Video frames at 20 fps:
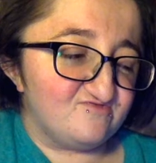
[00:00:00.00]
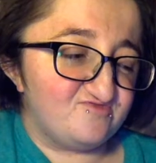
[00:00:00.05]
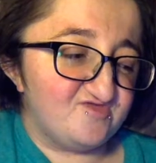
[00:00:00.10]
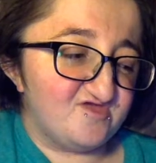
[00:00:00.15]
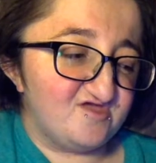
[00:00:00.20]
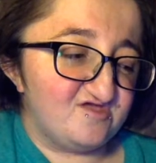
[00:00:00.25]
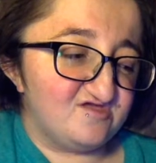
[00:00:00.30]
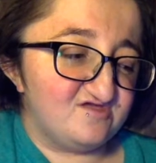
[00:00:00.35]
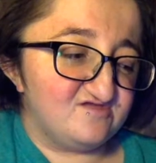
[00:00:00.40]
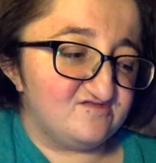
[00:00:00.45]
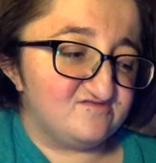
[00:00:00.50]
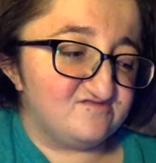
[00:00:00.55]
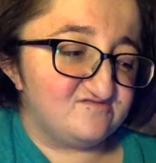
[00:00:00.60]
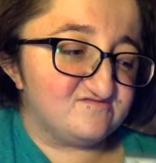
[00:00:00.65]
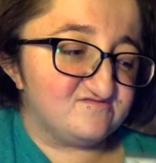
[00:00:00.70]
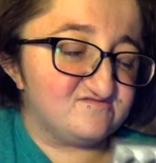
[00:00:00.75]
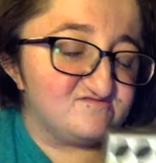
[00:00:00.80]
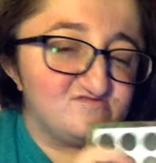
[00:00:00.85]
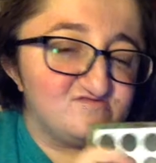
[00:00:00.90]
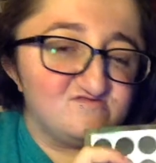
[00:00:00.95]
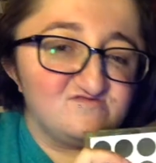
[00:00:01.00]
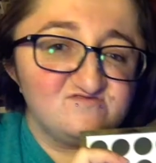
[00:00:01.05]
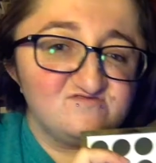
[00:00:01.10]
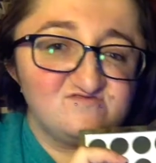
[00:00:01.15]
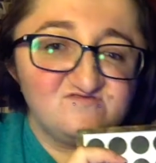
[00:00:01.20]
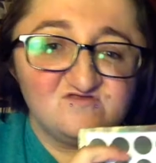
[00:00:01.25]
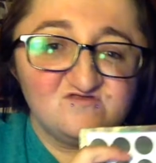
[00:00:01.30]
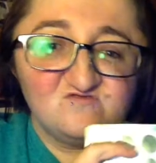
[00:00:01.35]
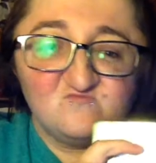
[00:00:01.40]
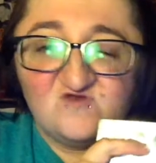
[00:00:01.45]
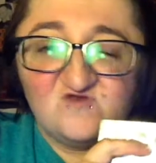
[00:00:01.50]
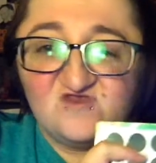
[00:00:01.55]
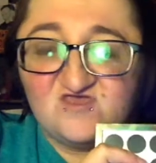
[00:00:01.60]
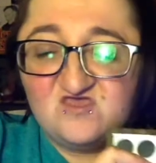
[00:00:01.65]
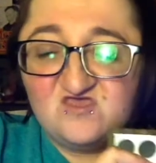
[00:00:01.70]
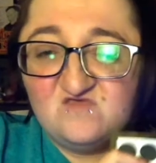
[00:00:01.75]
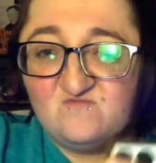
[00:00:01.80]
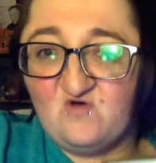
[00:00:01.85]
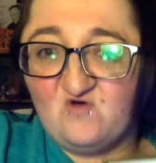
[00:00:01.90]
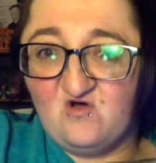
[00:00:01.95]
they didn't want to
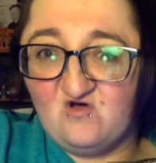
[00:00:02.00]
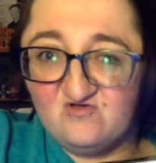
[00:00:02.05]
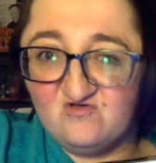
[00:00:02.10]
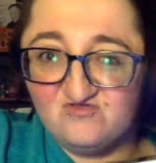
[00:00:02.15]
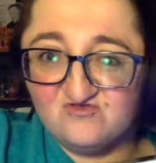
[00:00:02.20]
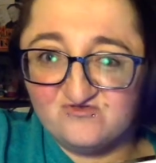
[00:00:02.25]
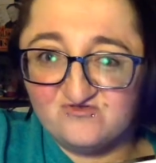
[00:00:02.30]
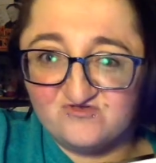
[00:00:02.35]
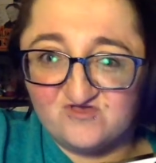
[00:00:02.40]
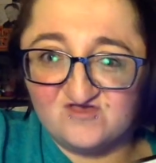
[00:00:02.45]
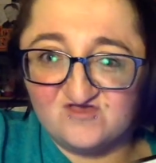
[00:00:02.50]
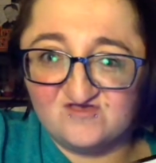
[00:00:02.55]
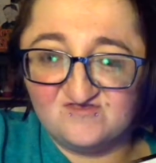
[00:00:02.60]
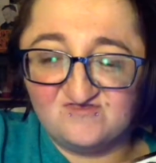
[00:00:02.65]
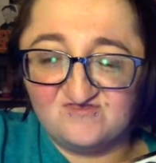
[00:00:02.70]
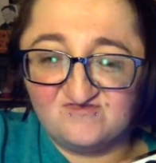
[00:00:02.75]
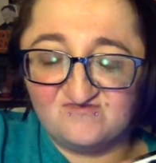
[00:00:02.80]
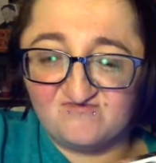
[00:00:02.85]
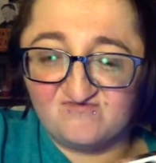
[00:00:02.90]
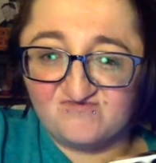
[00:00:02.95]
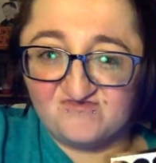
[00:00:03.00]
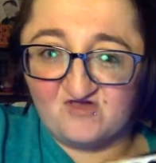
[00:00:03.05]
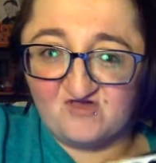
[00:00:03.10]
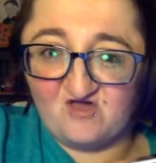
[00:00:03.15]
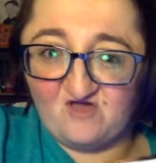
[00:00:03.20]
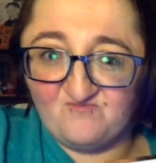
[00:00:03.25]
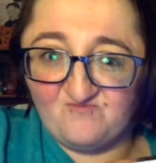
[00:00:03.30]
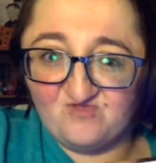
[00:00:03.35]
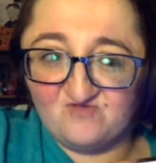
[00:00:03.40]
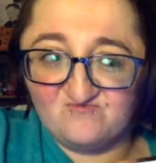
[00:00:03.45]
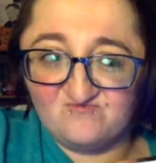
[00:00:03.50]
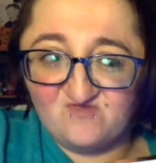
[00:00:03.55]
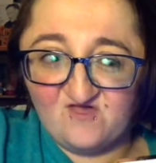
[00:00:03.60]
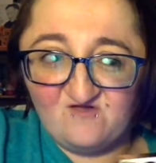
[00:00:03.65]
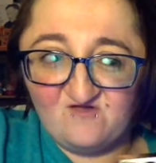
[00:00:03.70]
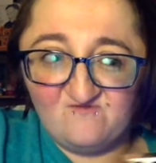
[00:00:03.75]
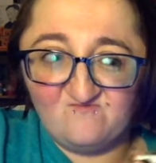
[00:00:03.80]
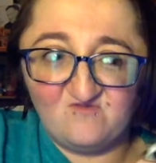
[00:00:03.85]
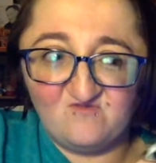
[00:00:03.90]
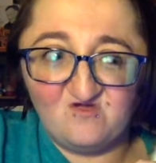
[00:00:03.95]
keep all the shades, just a couple of
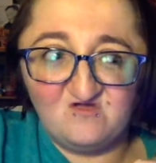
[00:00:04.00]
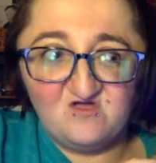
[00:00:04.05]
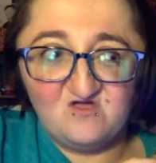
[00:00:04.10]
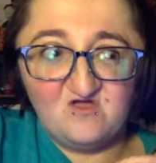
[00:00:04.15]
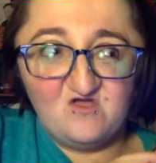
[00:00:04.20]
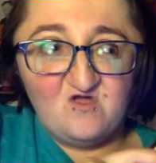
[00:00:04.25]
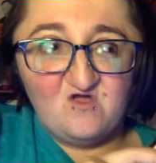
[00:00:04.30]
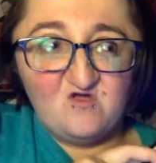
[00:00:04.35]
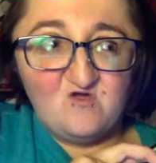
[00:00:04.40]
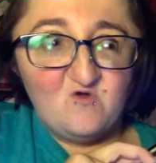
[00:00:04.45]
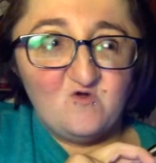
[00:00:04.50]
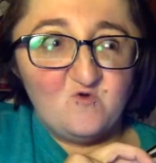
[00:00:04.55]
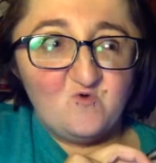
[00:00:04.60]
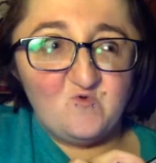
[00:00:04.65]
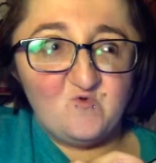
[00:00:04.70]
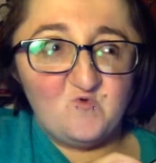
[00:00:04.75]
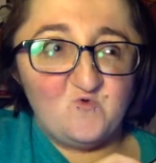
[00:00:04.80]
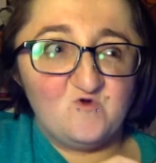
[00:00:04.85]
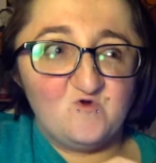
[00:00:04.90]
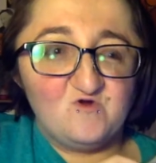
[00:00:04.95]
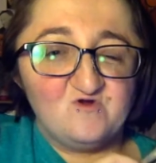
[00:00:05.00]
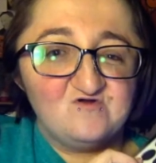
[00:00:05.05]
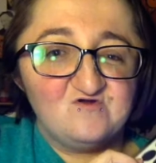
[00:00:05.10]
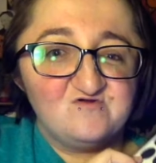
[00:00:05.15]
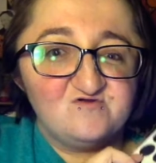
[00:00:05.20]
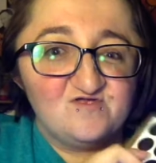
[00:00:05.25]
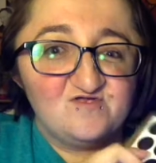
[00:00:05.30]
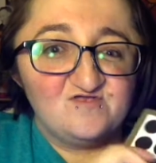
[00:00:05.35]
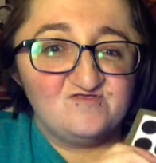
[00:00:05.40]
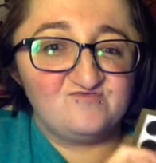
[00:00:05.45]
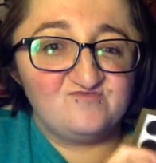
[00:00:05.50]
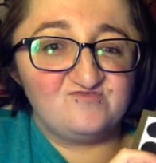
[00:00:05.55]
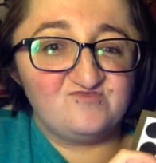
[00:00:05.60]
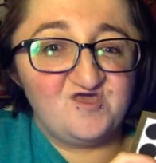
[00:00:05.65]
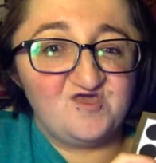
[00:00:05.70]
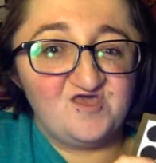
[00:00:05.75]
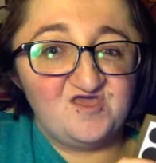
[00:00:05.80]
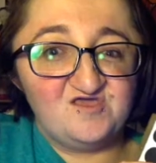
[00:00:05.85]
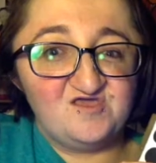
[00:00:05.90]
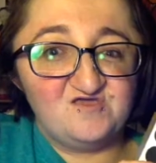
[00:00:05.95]
them, or
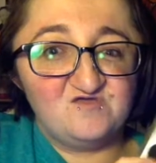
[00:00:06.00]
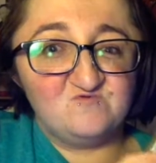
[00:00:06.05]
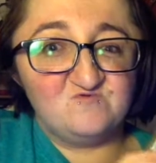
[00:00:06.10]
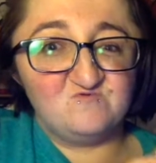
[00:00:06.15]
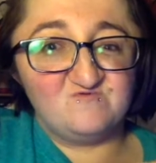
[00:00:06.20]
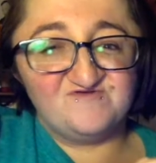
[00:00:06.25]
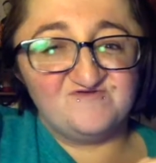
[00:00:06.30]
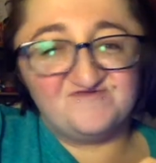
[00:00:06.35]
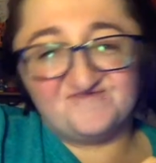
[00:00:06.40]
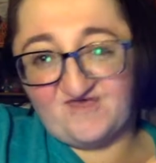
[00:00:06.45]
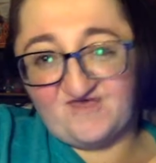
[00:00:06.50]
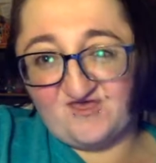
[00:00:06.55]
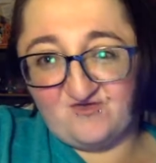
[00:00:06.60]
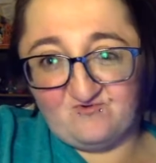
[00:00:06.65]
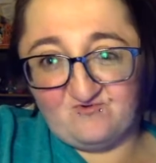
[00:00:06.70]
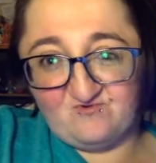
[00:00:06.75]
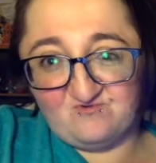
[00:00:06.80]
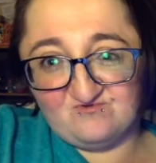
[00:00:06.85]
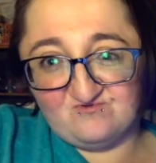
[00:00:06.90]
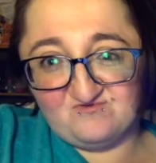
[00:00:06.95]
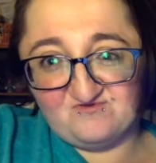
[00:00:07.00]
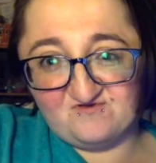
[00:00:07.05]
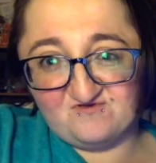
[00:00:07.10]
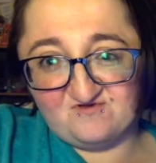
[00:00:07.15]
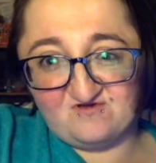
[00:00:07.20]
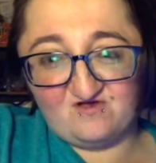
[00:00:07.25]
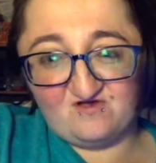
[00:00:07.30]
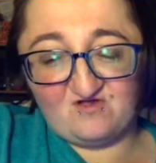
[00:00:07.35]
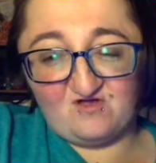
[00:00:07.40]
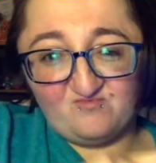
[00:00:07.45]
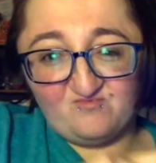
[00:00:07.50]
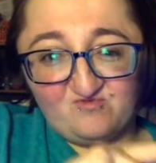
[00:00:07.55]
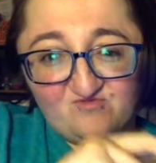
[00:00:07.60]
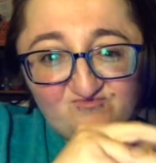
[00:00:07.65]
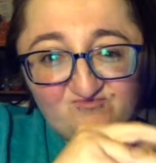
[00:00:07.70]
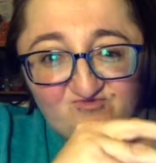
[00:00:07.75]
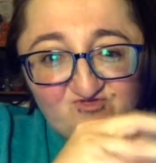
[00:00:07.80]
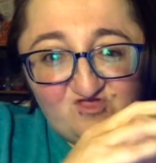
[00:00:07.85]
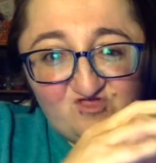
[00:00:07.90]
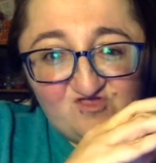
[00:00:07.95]
they recycled a couple
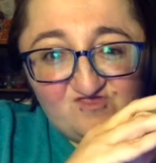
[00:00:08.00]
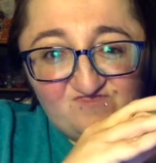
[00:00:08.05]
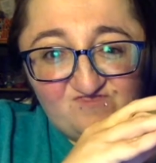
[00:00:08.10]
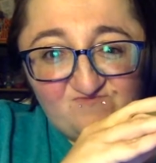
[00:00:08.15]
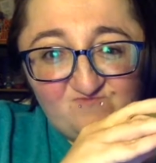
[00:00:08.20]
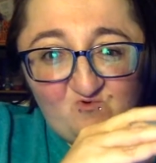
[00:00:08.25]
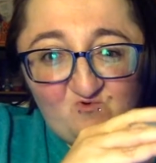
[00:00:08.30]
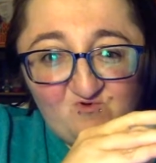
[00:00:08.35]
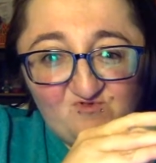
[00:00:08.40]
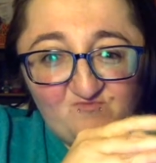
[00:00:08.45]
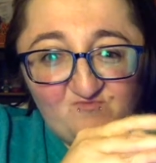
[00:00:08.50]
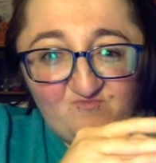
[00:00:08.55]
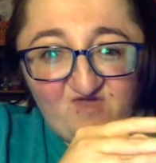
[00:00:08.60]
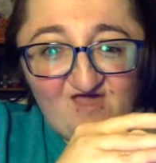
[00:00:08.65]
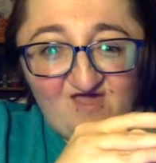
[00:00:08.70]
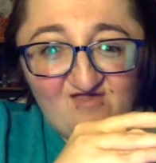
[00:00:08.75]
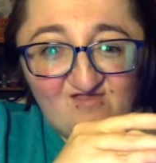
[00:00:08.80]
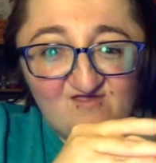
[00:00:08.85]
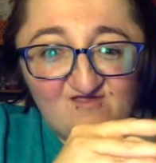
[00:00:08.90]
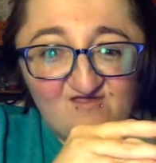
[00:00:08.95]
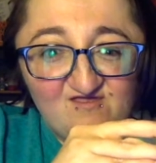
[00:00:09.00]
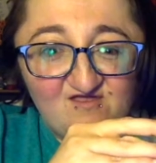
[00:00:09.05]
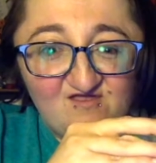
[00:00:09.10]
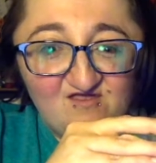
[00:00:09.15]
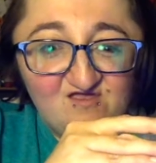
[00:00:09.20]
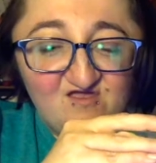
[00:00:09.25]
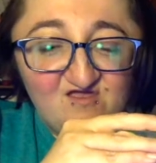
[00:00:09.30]
of shades for the palette.